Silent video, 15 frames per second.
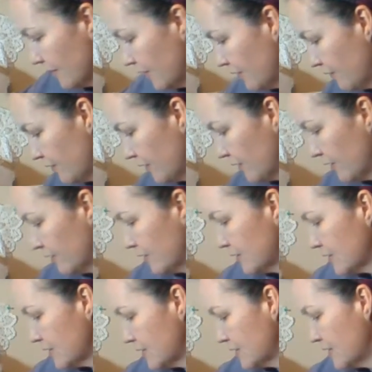and then
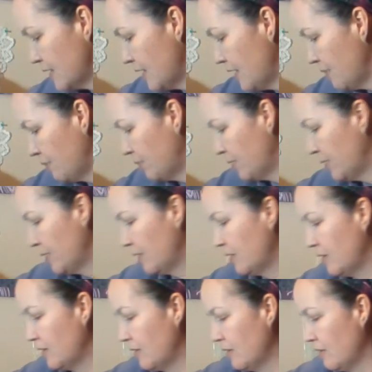do the same with those
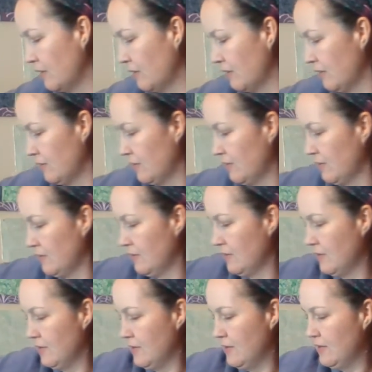other 2 little
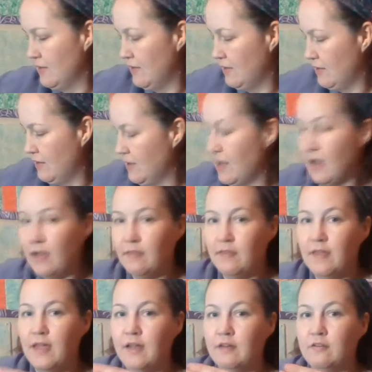tails. And then when you
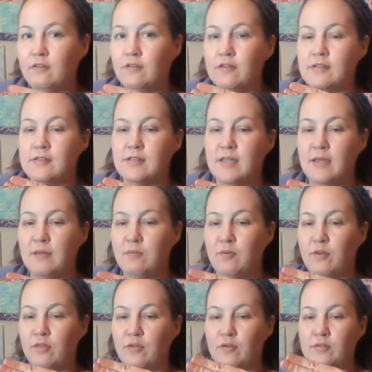have it all
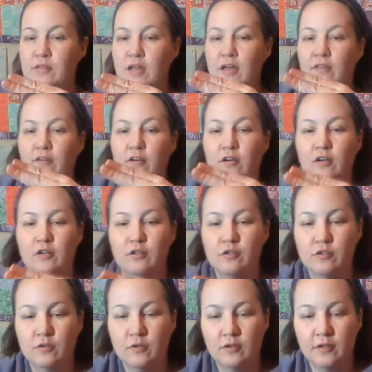snipped up nice,
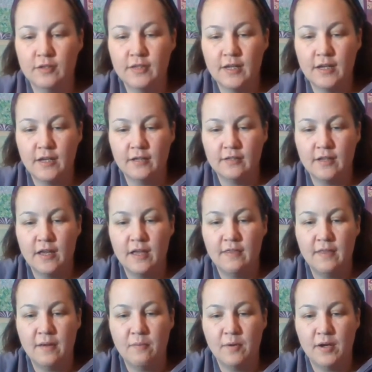you'll want to put
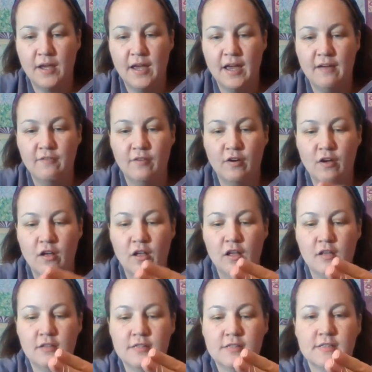just a little bit
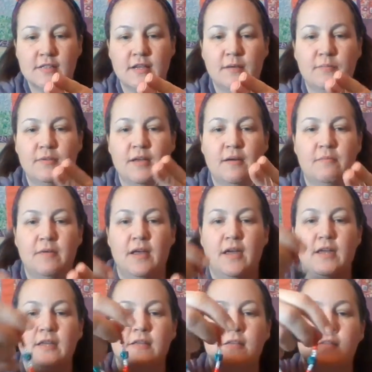of glue
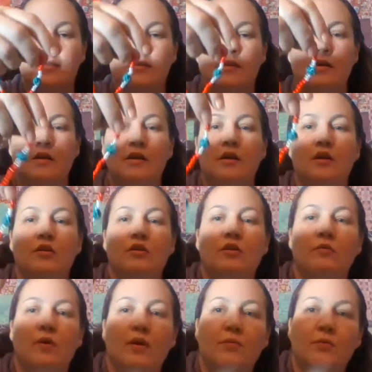right at where those
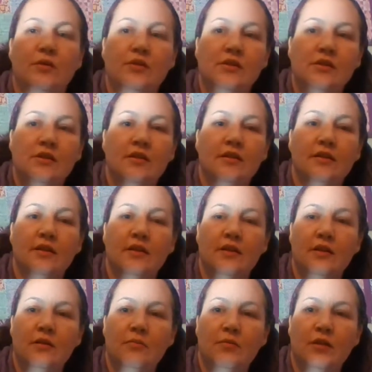where the
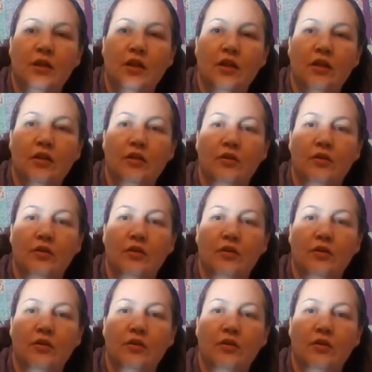knots are.